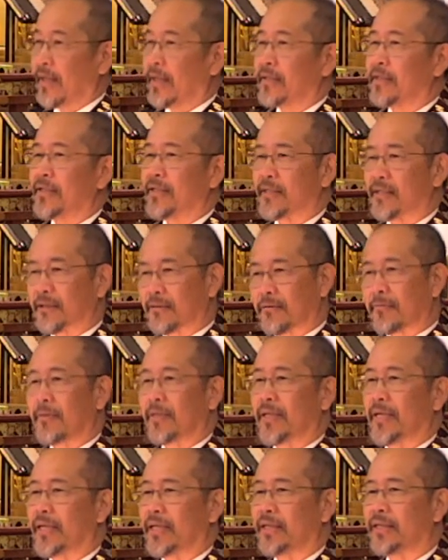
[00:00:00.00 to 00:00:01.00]

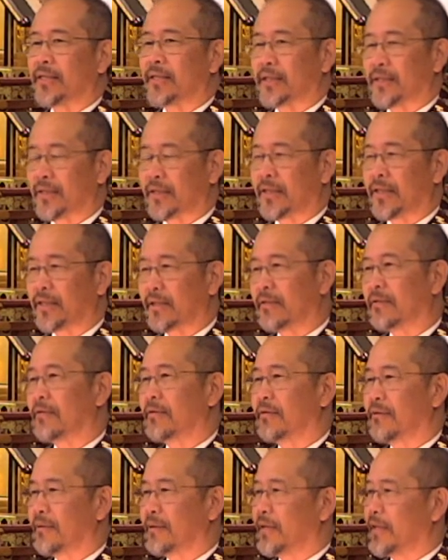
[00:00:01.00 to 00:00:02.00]
discrimination
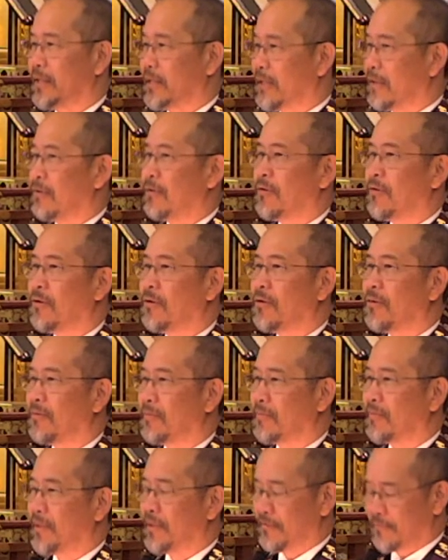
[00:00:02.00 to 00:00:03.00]
here in our
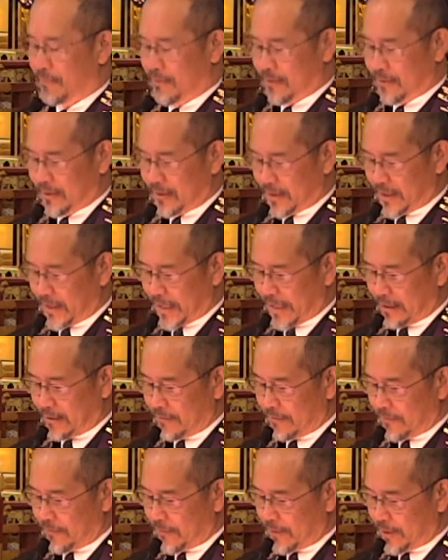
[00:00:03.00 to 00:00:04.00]
home of Northern
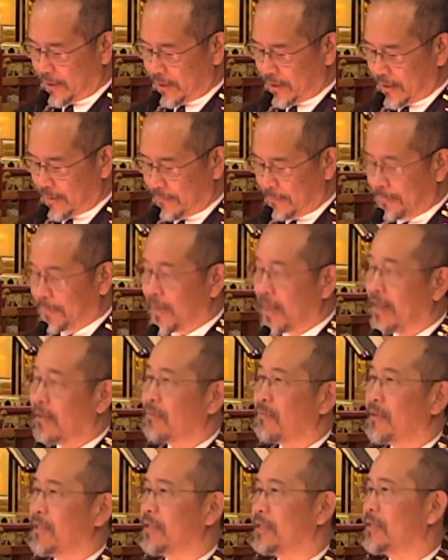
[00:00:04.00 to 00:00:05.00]
California
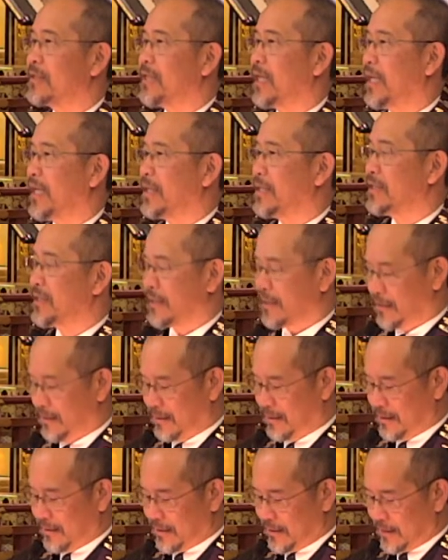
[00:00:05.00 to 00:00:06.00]
was such
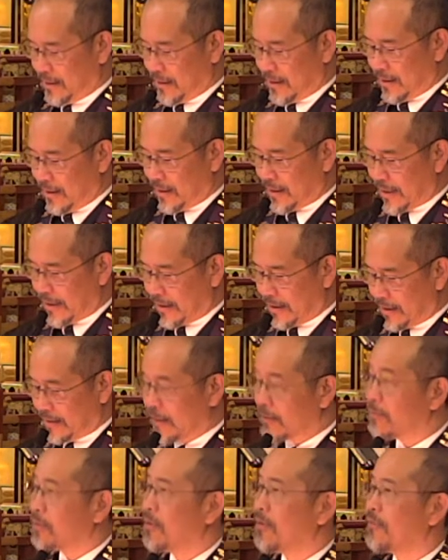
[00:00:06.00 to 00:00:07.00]
that
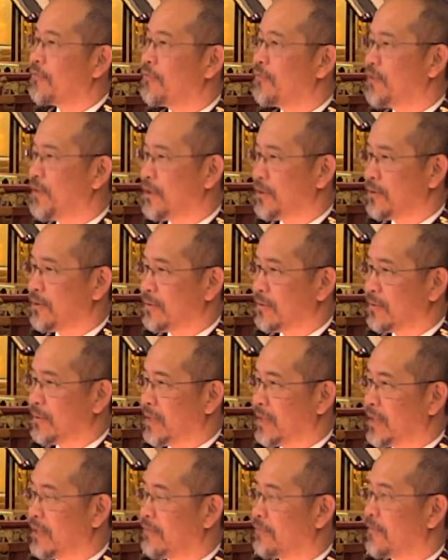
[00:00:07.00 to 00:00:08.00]
there were few,
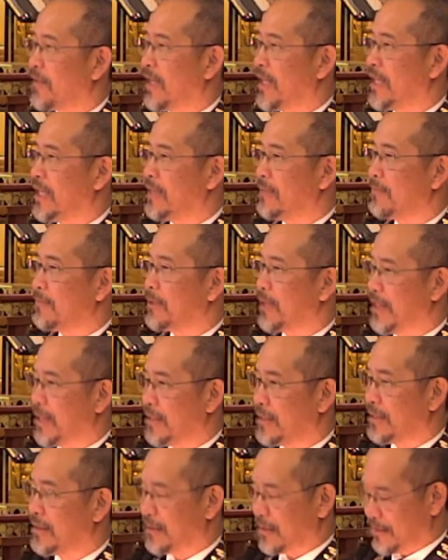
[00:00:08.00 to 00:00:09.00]
if any,
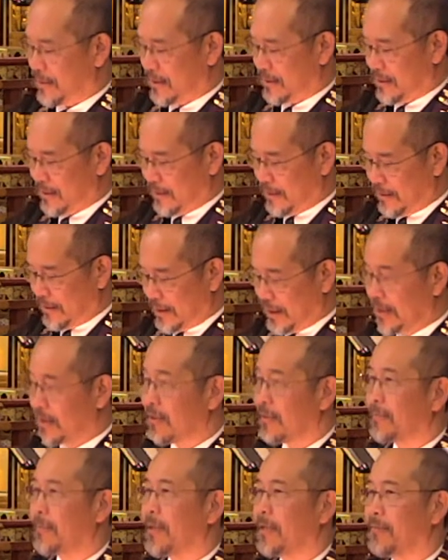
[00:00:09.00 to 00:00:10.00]
places in
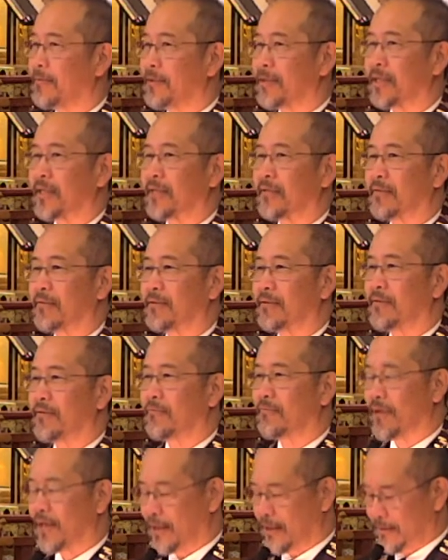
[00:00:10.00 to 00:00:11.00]
the public
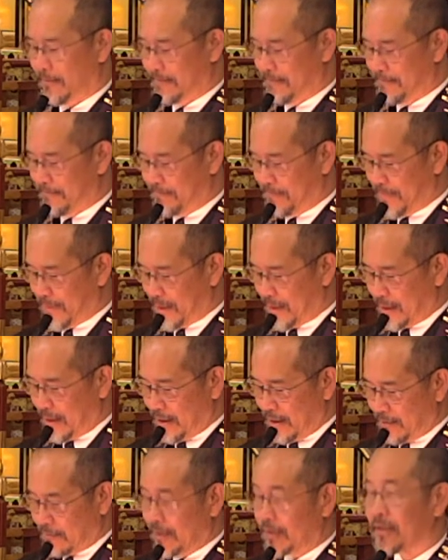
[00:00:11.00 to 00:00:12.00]
realm
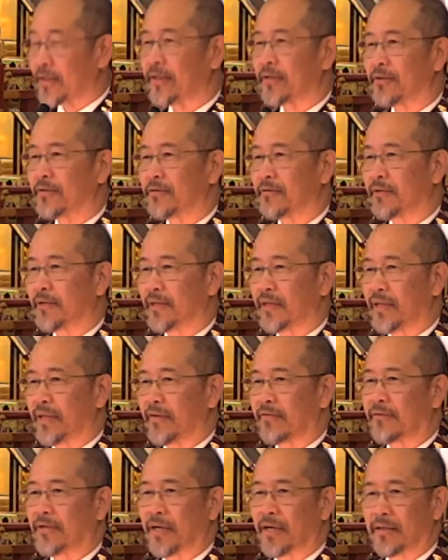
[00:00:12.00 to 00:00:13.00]
where children
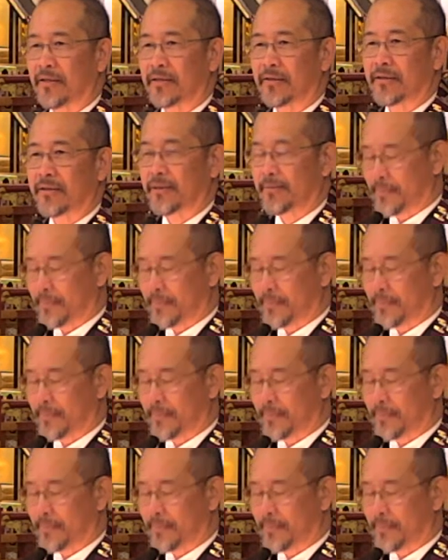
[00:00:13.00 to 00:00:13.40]
of color could